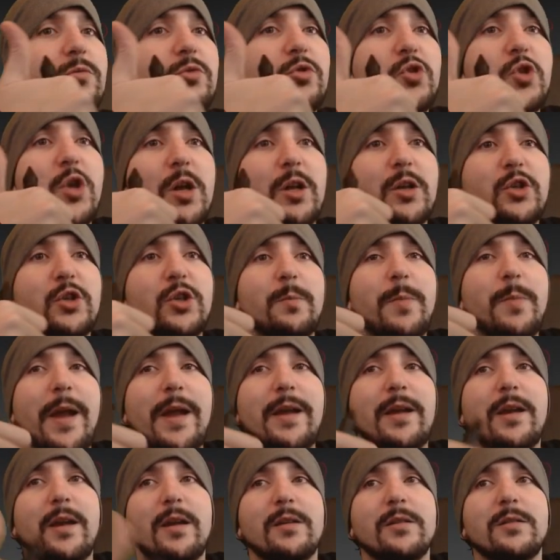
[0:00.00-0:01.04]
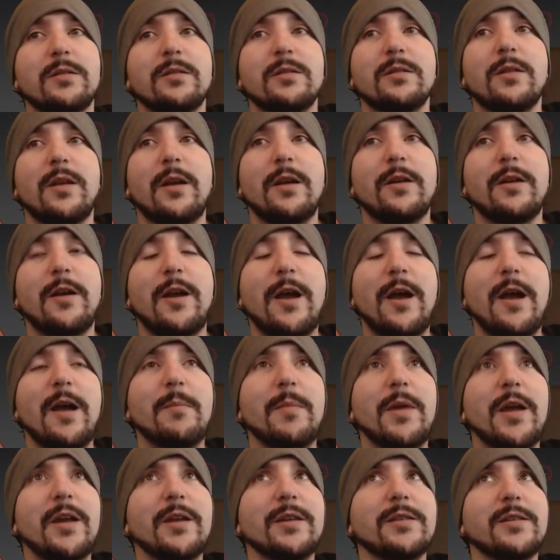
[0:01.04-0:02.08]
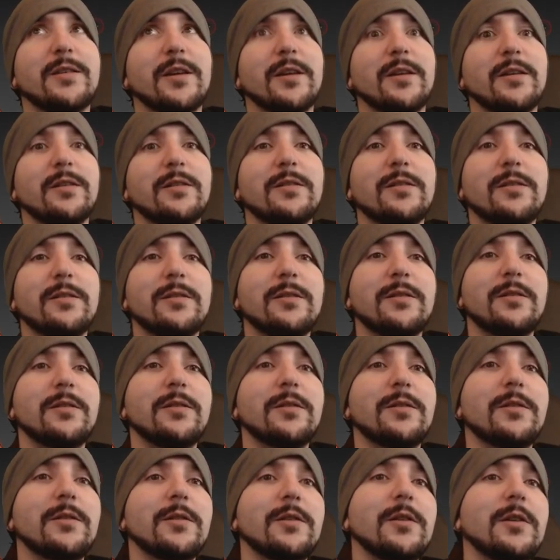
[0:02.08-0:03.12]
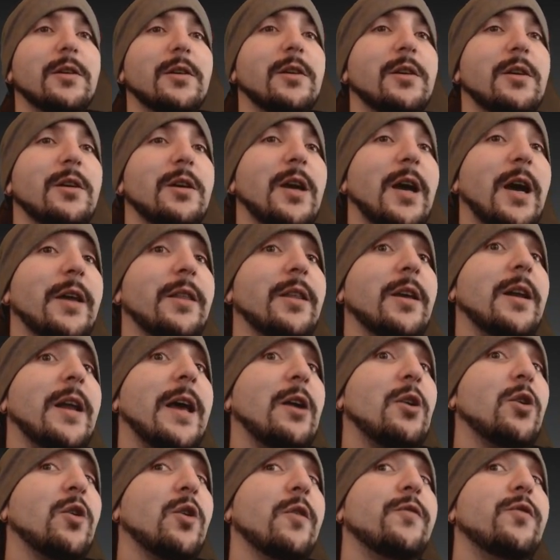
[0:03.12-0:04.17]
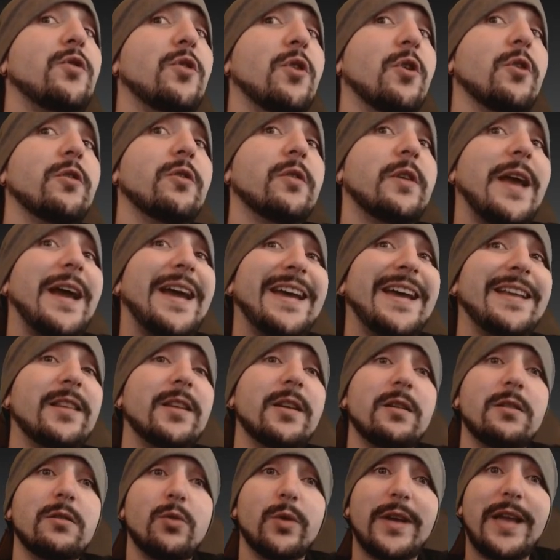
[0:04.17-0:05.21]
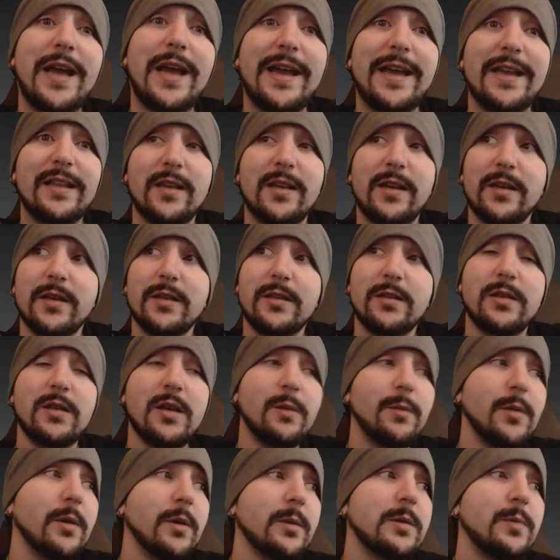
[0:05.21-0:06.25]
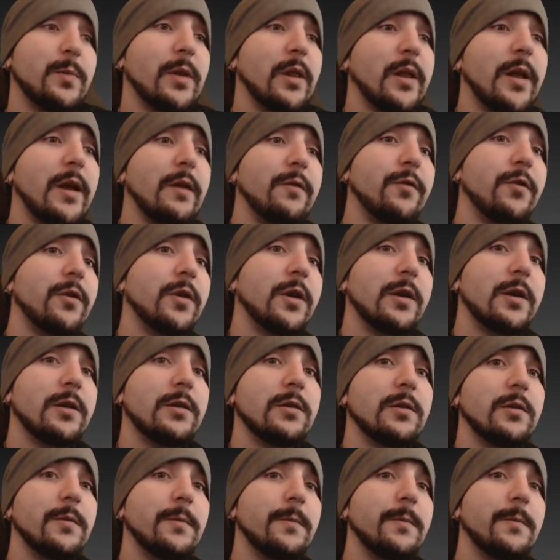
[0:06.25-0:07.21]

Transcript: chocolate chip pancakes, amazing. And then I don't know if you know the cajeta, what cajeta is. Here, I'm gonna spell it out for you guys.